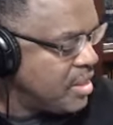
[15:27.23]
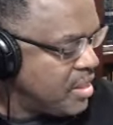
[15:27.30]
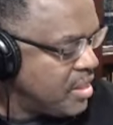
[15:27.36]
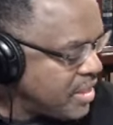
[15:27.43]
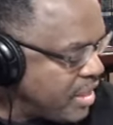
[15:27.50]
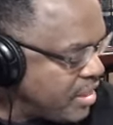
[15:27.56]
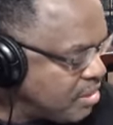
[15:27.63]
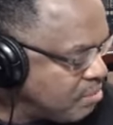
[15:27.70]

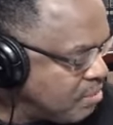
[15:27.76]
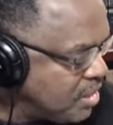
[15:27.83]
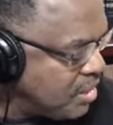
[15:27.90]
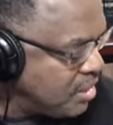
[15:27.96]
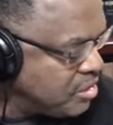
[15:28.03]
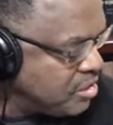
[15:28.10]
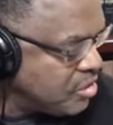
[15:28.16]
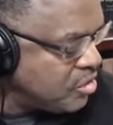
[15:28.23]
that it
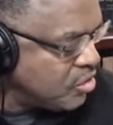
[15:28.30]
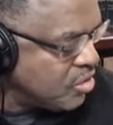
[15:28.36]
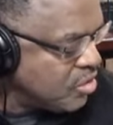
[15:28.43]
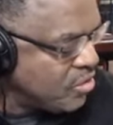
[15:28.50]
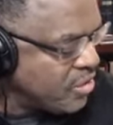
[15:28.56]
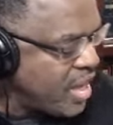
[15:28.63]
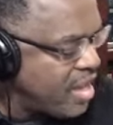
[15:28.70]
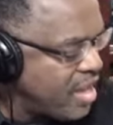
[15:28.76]
means you
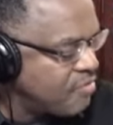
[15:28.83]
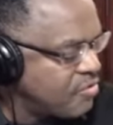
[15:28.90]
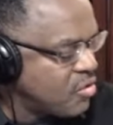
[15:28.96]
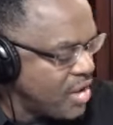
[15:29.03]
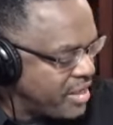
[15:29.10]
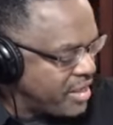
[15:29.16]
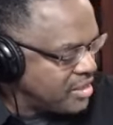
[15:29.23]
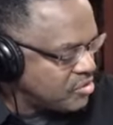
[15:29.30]
don't have
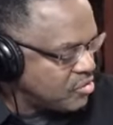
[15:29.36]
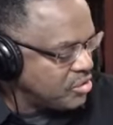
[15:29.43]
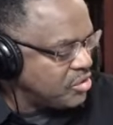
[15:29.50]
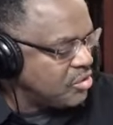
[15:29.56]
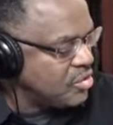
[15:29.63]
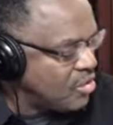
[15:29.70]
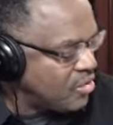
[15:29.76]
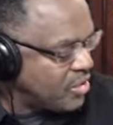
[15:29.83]
Christ or
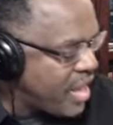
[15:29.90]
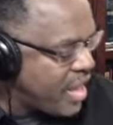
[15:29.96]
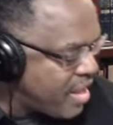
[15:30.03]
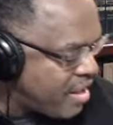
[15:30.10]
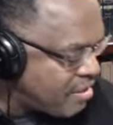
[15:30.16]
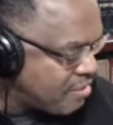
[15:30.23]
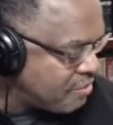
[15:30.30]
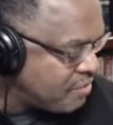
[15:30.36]
you don't
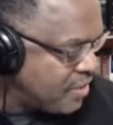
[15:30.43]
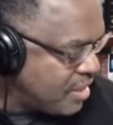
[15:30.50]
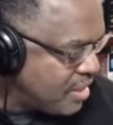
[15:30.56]
have